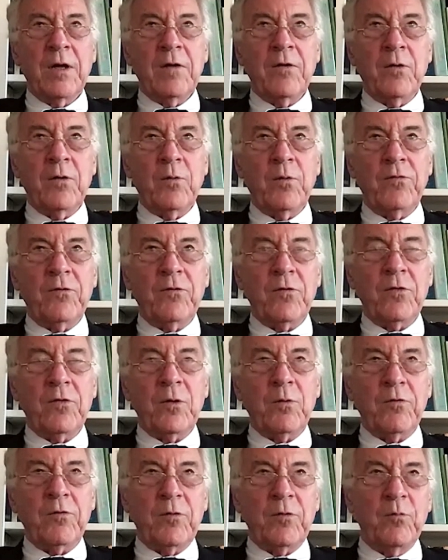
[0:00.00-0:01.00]
there
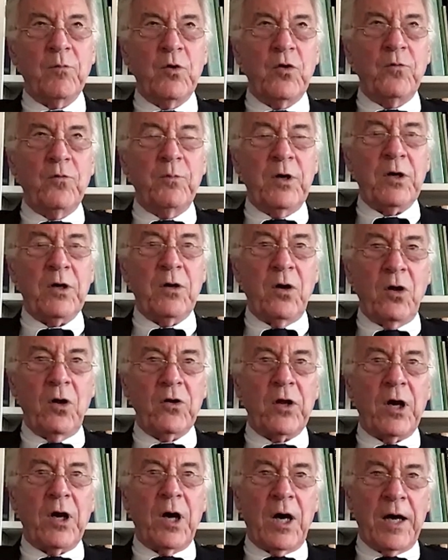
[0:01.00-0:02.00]
was a movement
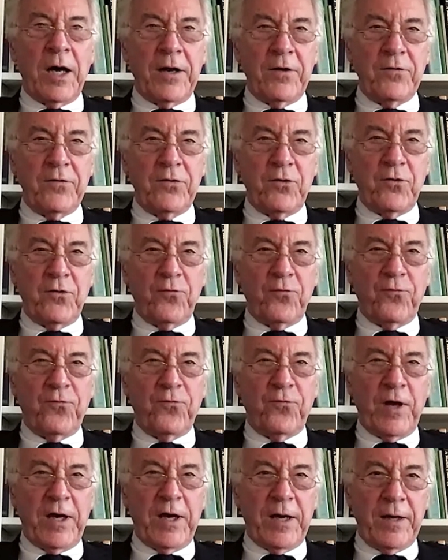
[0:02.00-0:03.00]
called Audit the
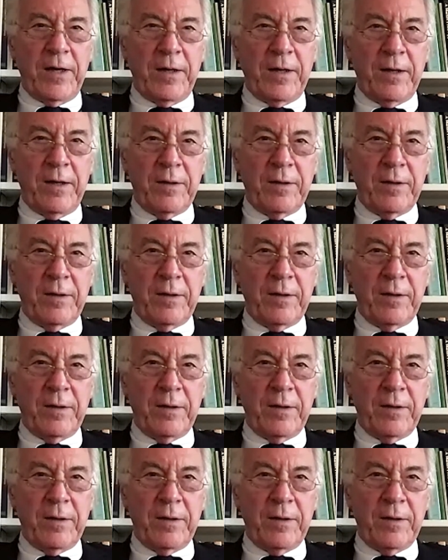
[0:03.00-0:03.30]
Fed.